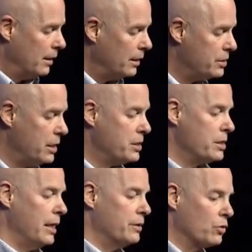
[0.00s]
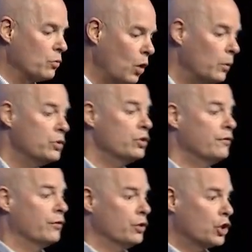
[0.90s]
And Jesus answered, What was your
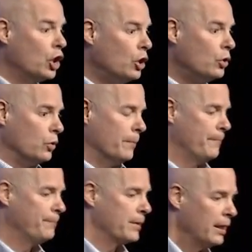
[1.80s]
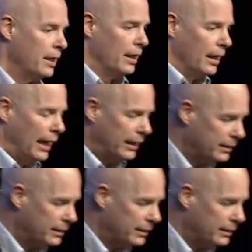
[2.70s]
first clue? And